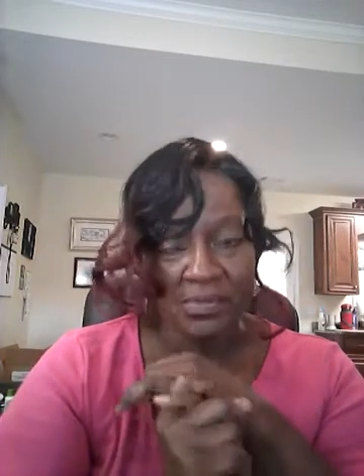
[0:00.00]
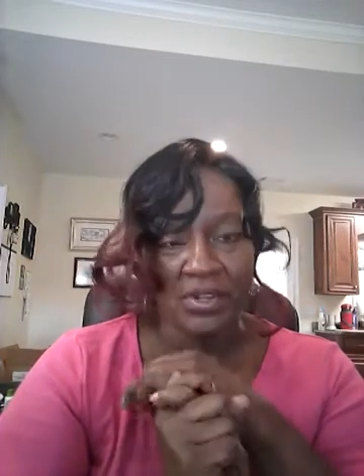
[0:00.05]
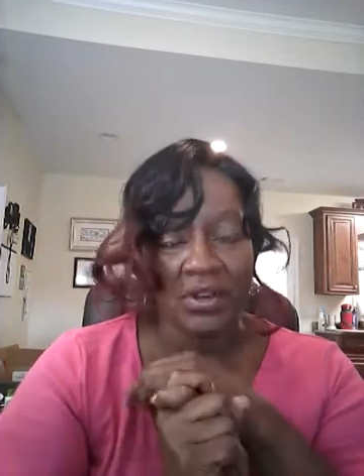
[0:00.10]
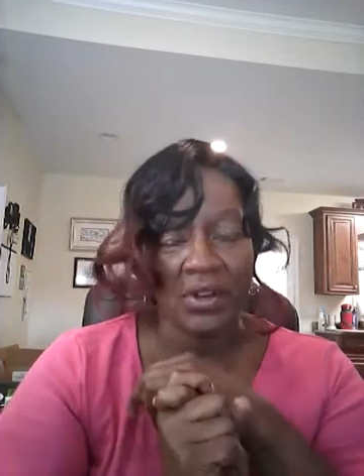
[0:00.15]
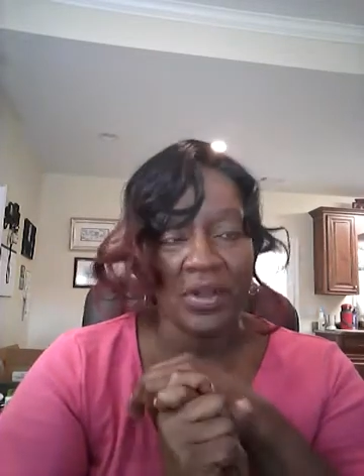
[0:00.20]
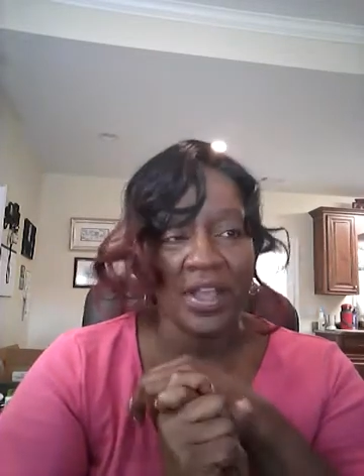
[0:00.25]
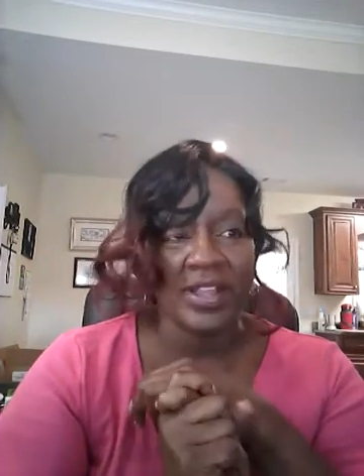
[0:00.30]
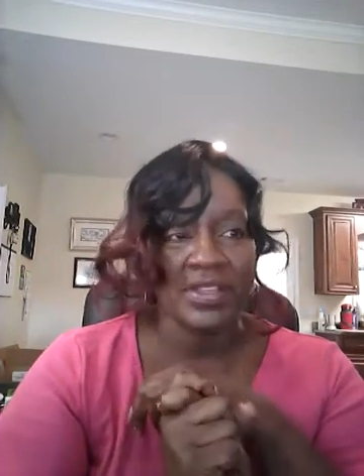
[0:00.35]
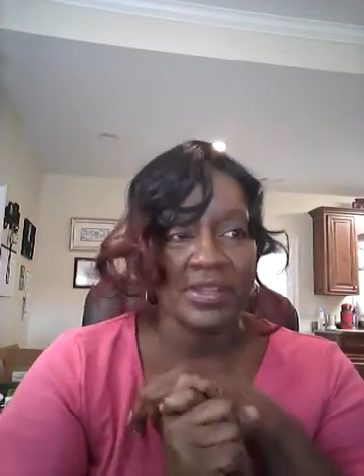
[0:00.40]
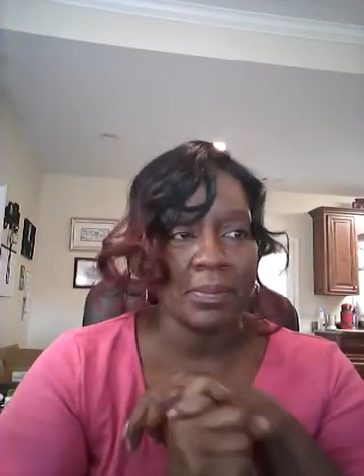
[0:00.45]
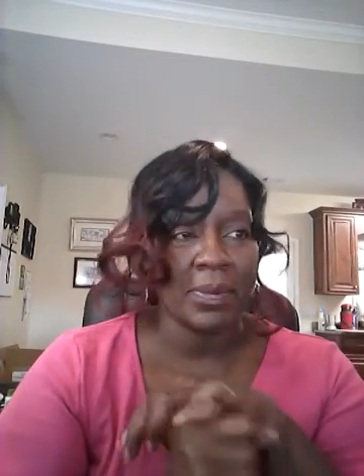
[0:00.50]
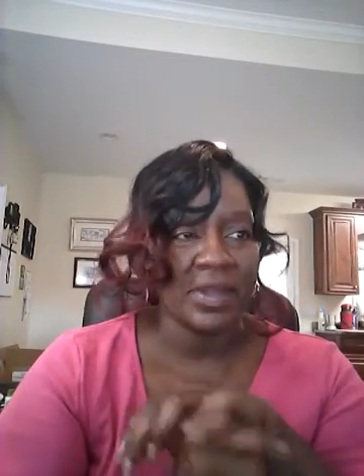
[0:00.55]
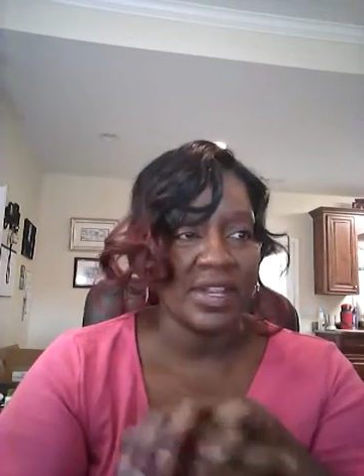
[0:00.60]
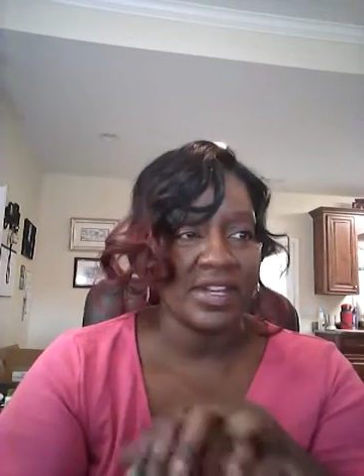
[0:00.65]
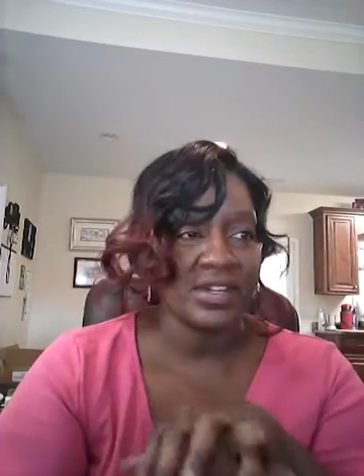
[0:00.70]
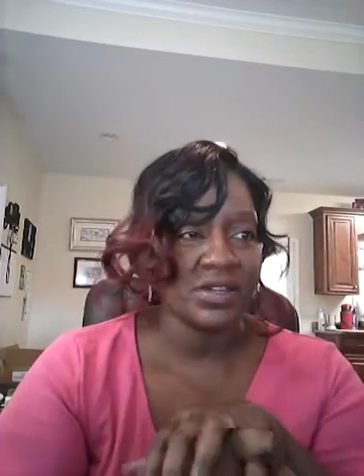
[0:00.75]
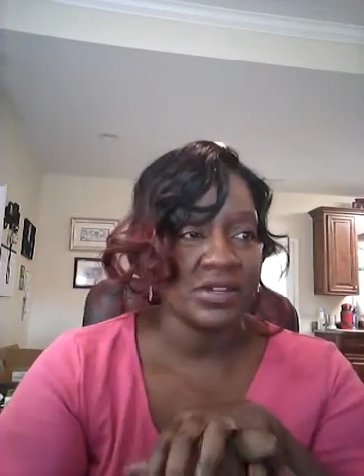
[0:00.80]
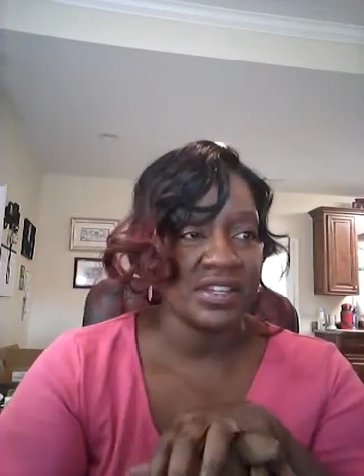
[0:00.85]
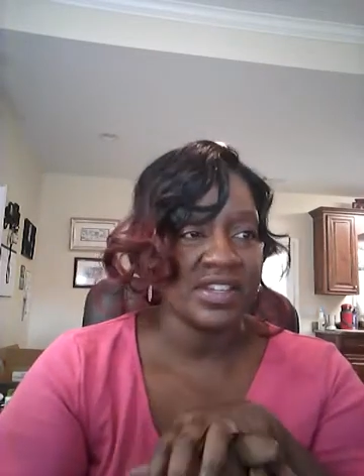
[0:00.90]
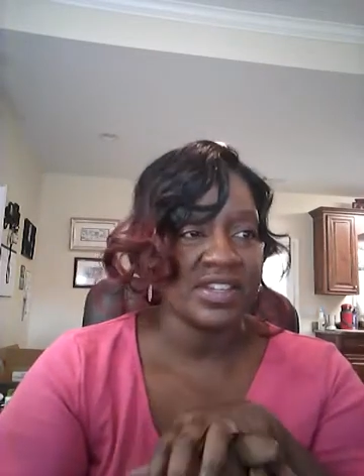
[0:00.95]
as the
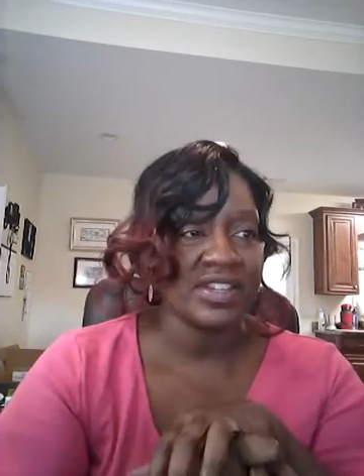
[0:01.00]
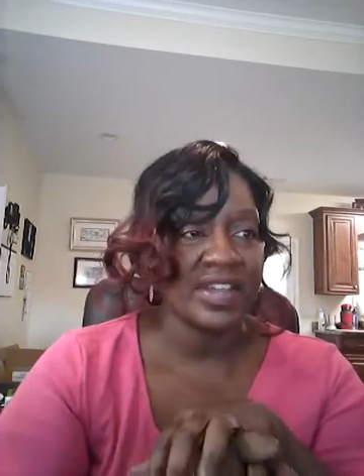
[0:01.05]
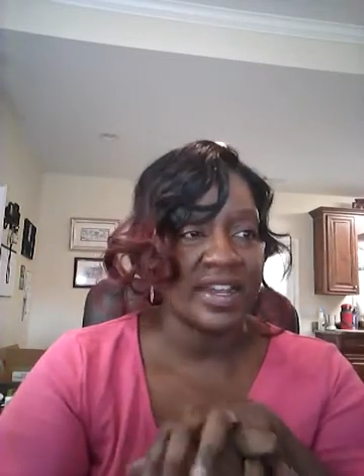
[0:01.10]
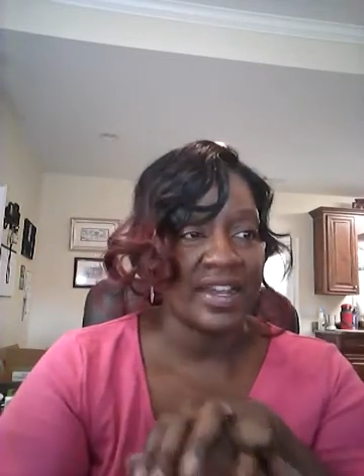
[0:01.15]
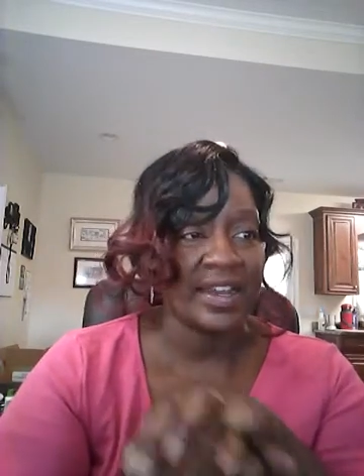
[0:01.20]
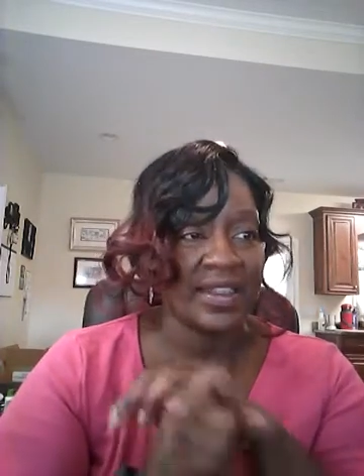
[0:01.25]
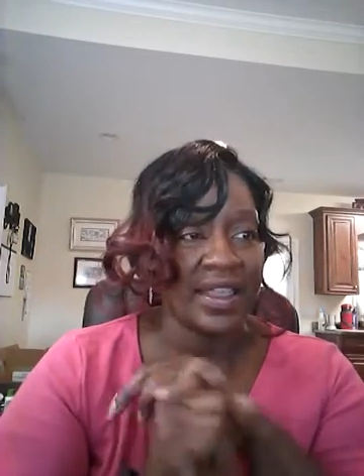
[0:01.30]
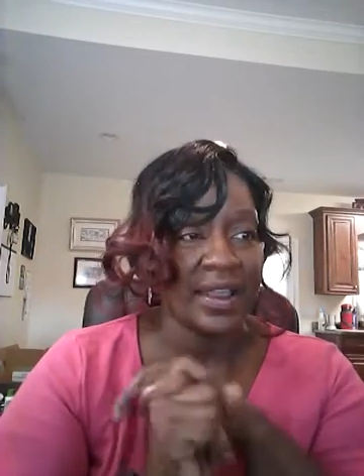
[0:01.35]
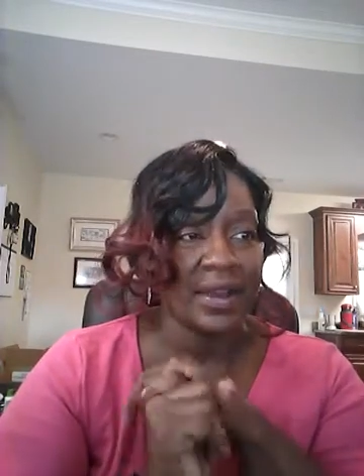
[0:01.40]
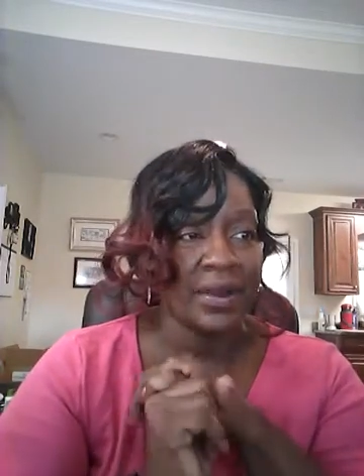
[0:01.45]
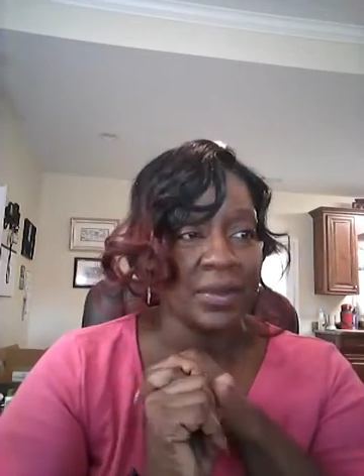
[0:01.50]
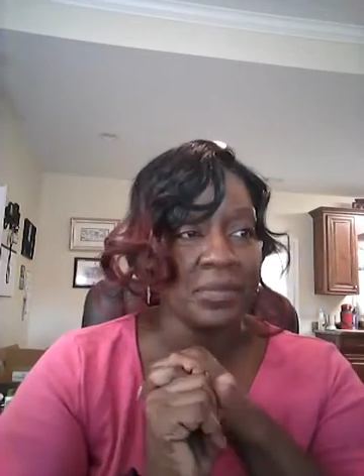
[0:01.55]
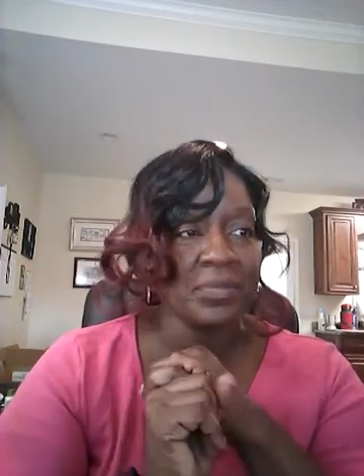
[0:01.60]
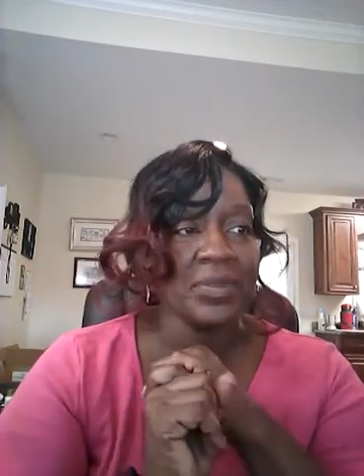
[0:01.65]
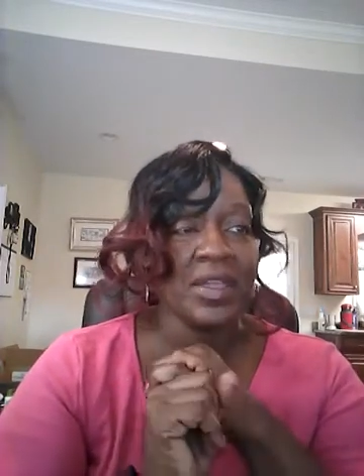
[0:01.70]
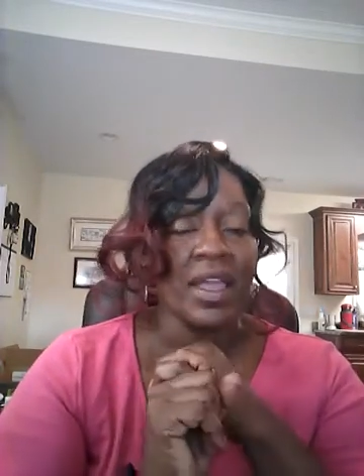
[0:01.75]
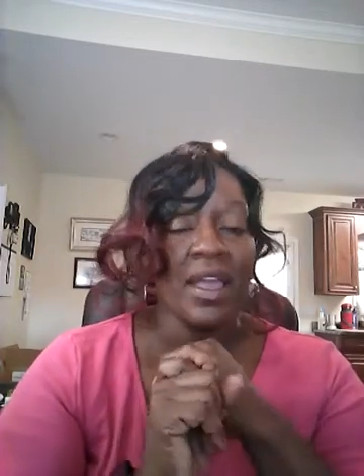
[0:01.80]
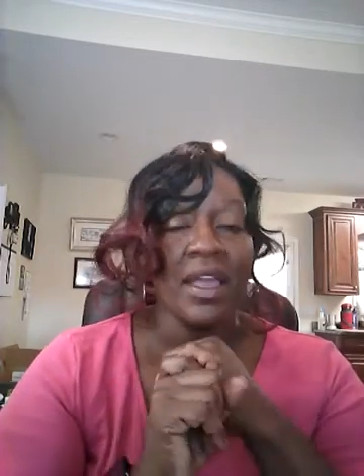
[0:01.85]
patient is sitting there.